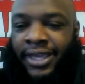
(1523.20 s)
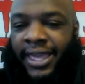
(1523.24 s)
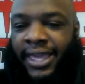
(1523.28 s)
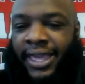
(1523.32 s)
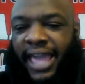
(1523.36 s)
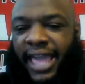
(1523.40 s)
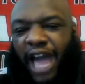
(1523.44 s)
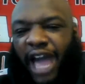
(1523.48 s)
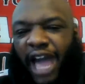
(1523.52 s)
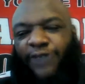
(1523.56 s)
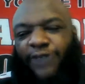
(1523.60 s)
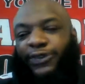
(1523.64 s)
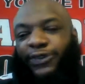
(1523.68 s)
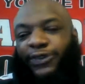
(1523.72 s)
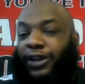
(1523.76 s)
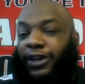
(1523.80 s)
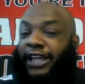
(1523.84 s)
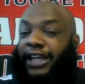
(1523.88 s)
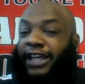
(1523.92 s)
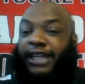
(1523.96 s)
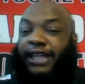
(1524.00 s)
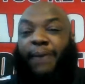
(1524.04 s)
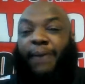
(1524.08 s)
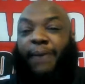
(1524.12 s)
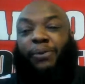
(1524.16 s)
I feel
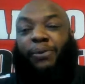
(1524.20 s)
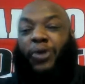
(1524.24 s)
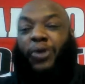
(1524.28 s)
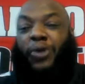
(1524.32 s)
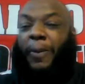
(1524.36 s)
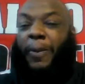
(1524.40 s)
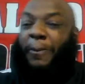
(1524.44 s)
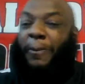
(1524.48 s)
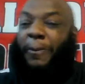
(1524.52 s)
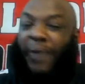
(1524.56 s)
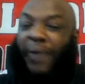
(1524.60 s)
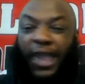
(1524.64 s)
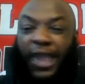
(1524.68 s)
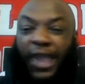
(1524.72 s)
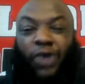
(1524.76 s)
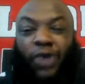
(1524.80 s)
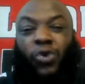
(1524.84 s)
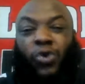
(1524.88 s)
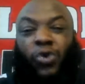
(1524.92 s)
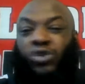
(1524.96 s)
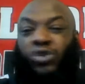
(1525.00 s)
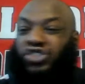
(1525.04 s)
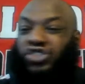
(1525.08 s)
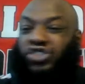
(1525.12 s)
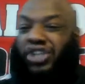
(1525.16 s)
like that boy
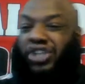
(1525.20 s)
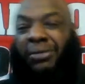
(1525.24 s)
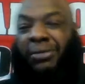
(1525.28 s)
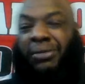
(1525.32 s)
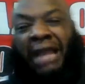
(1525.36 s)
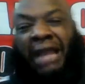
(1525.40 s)
bail on some